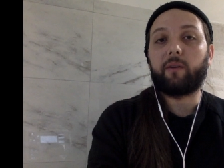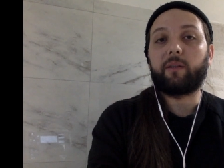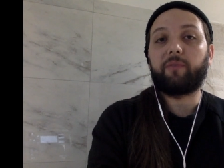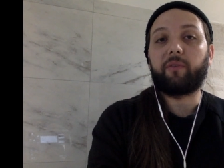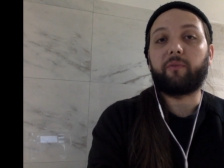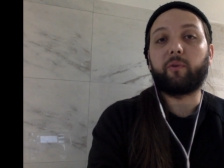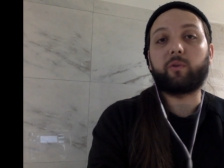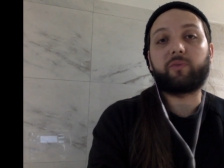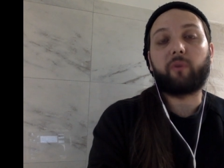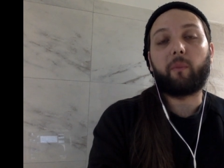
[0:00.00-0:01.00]
different
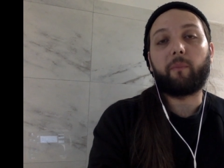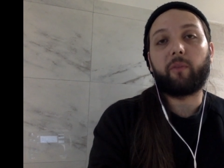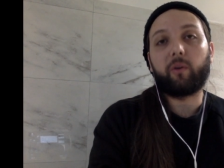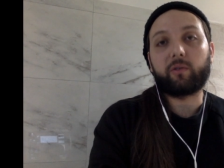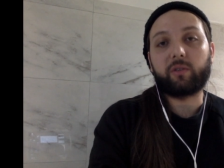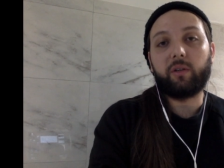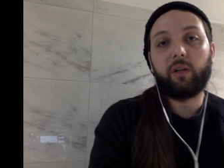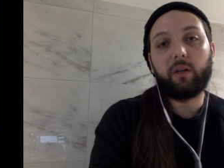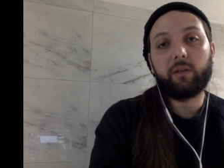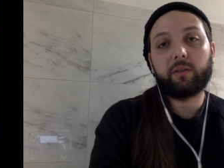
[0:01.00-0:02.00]
views from those
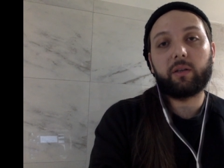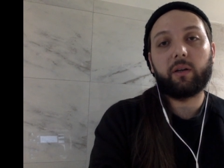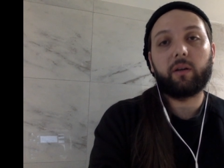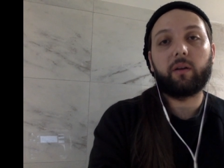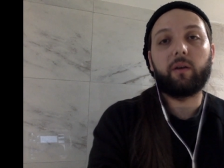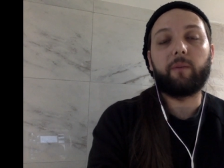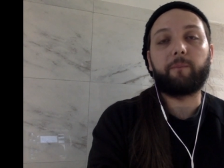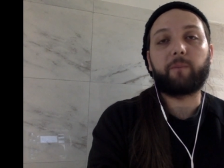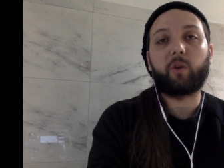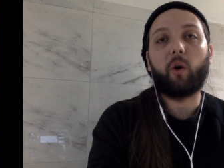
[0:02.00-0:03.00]
learned,
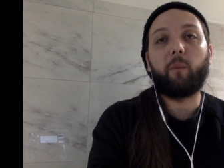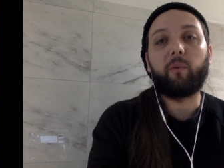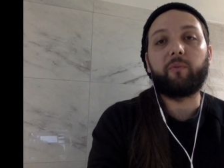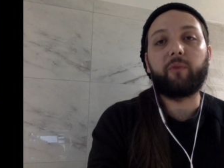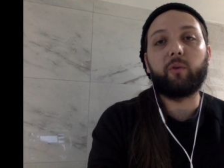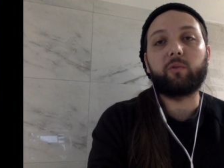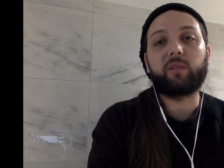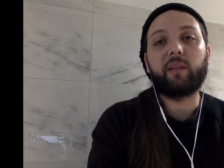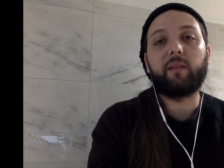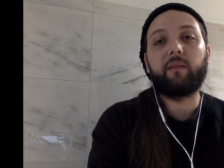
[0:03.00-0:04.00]
common views
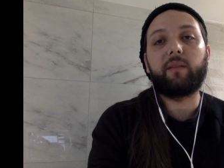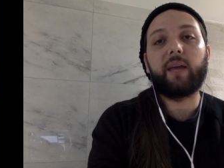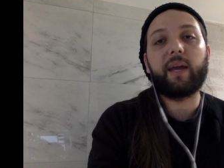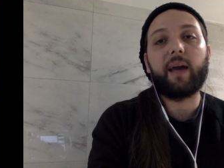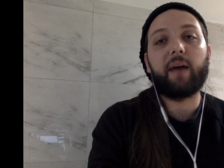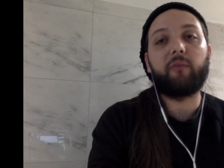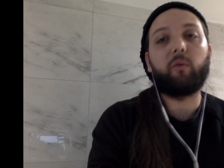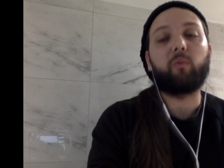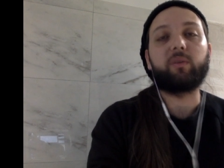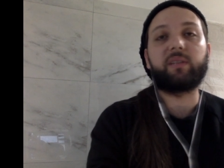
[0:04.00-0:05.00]
that they have
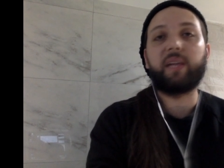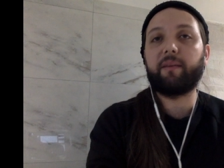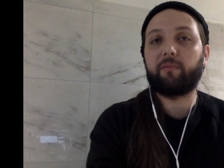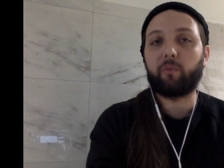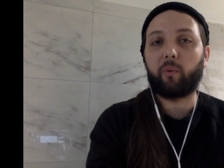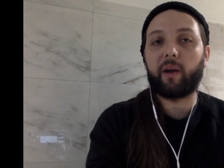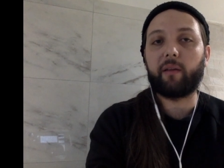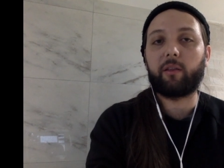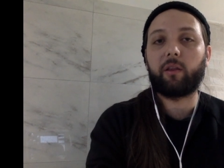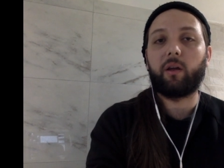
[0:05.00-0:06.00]
always lived
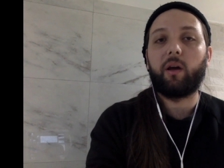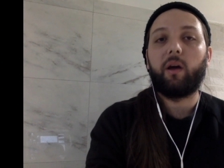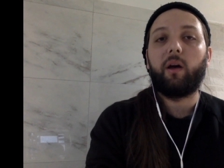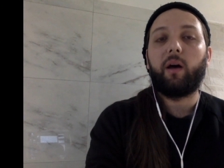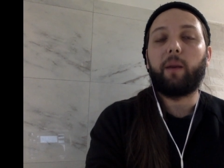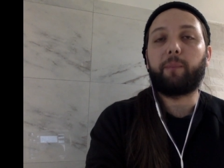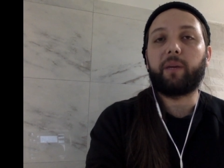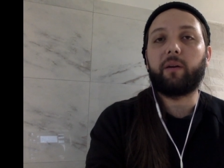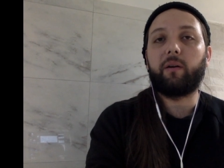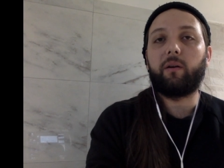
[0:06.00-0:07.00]
with,
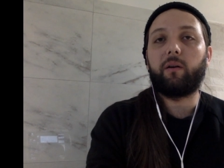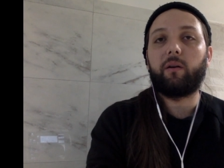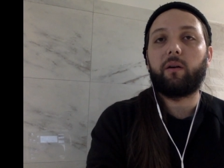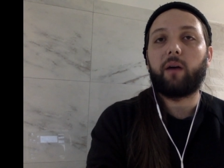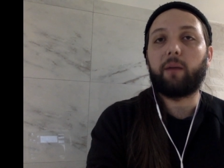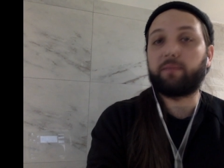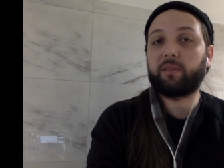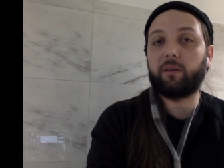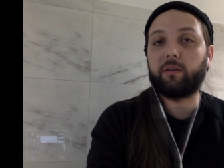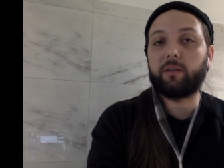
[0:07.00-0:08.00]
appear
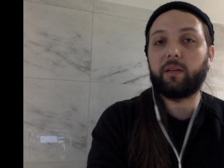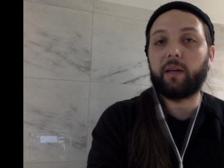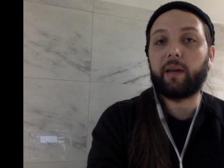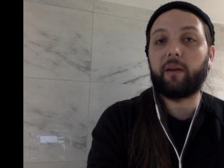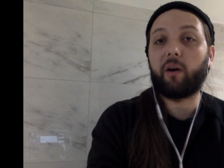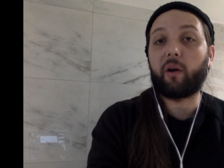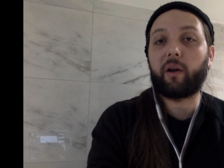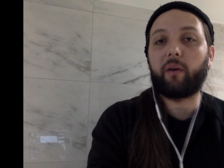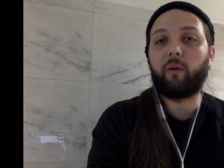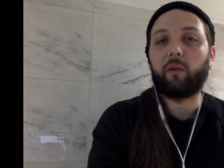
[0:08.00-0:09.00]
absurd and not
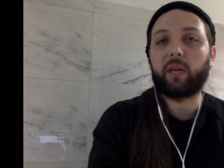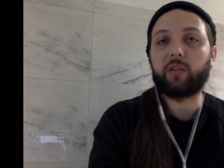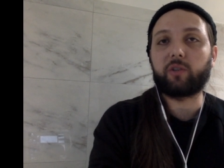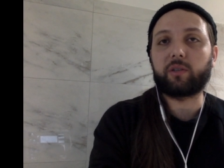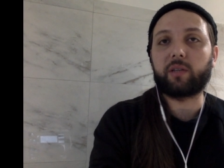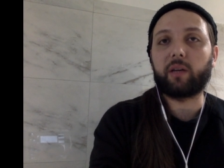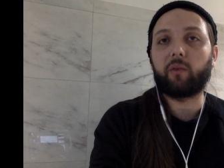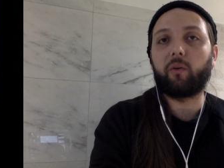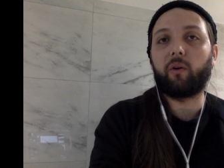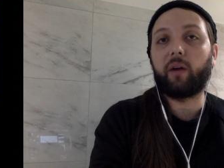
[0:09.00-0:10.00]
at all interesting
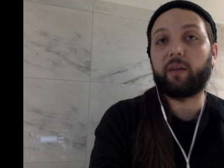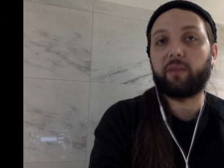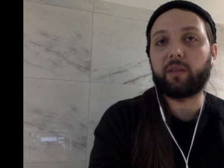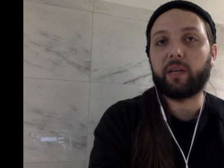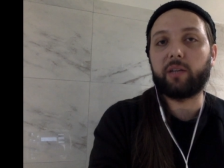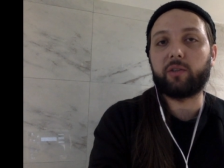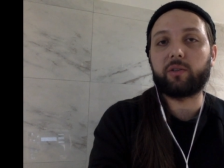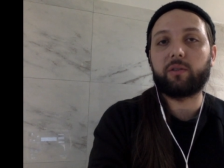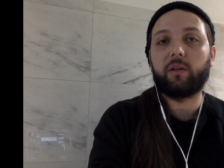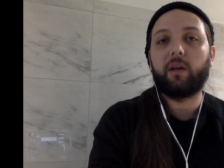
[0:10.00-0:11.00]
or advantageous.